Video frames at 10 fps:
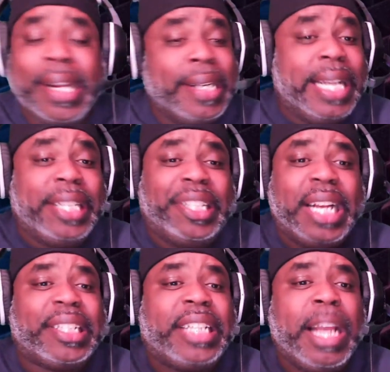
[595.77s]
this
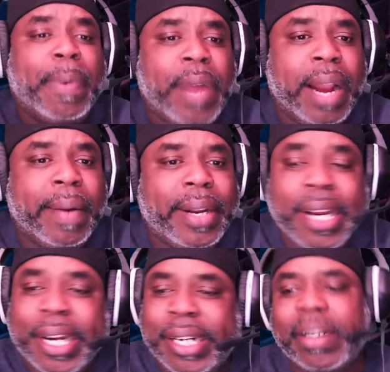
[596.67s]
just temporary.
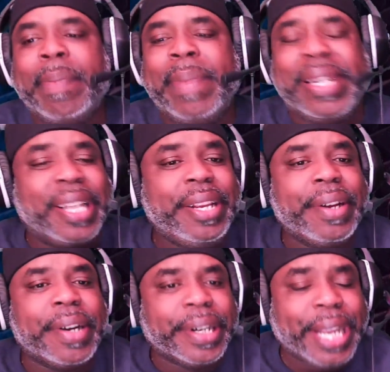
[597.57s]
Don't let me see you
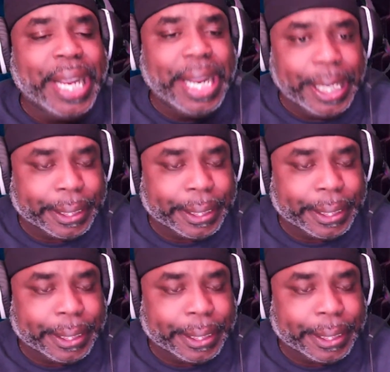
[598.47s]
here again